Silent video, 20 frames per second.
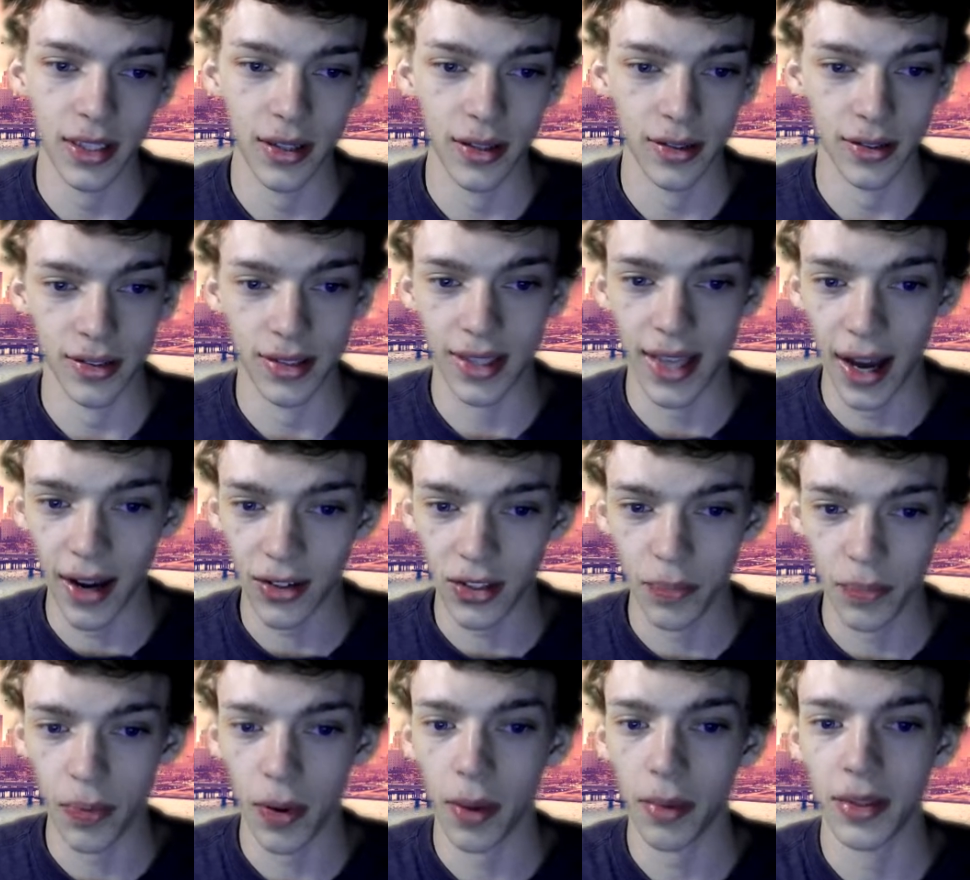scouts
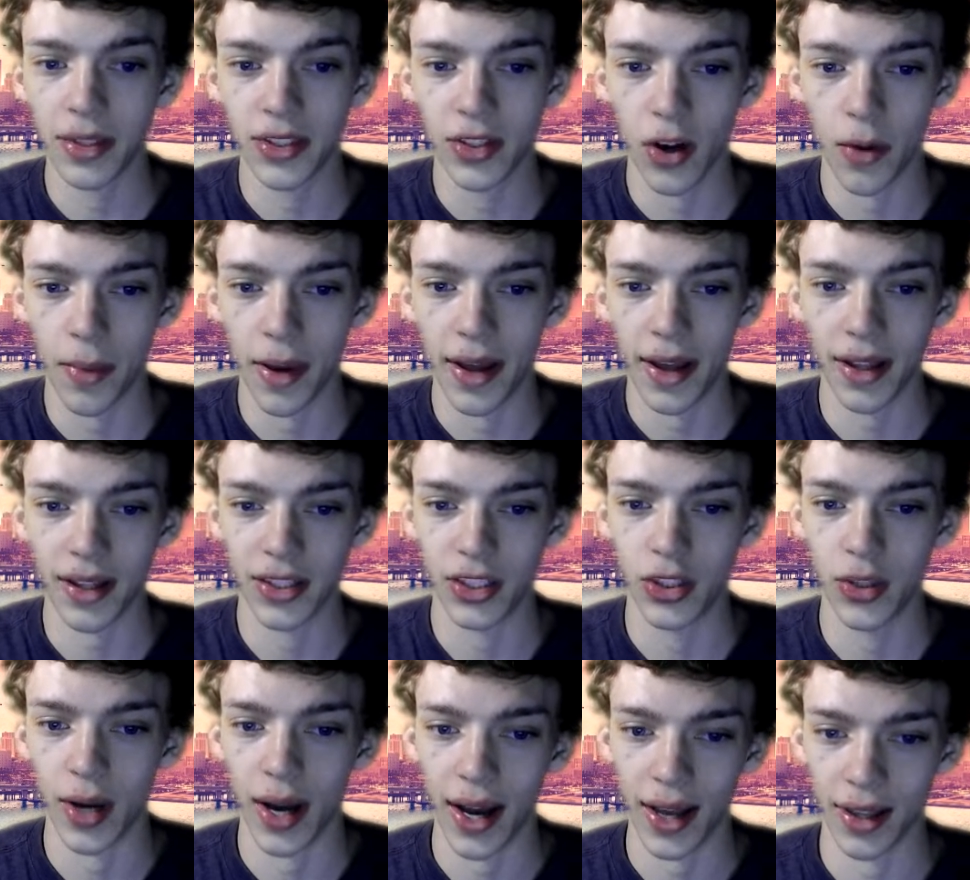are probably saw my
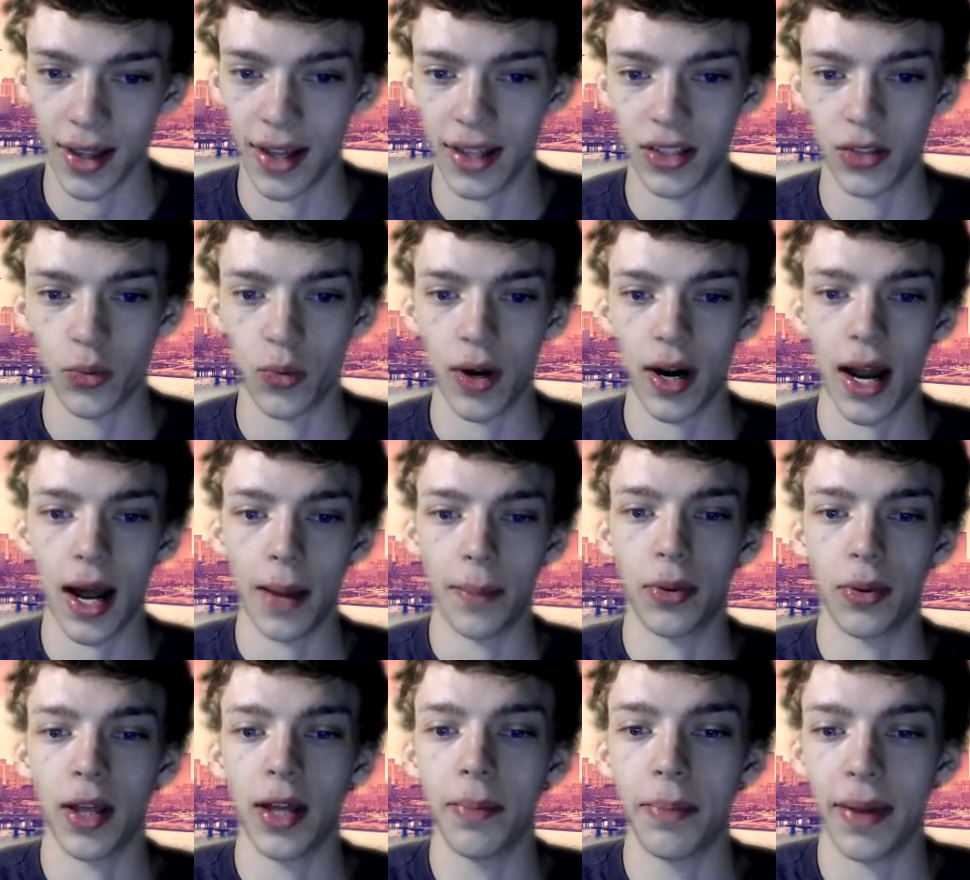LSU highlights where I
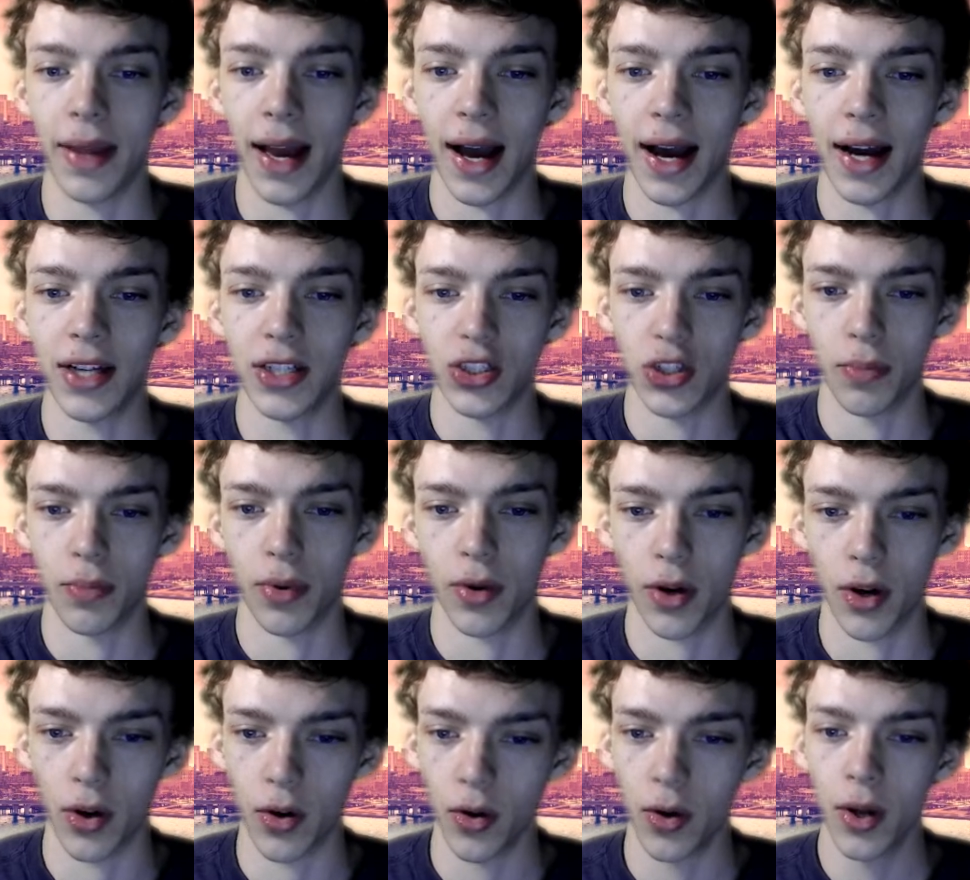played behind Joe
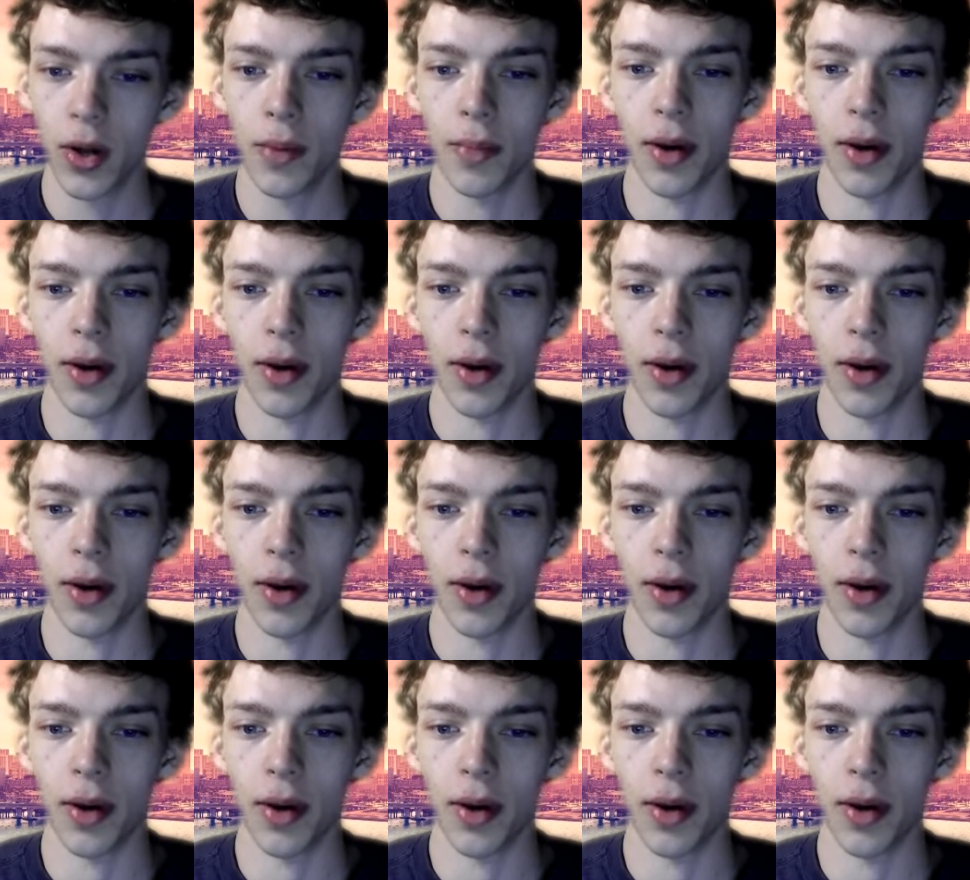Burrow.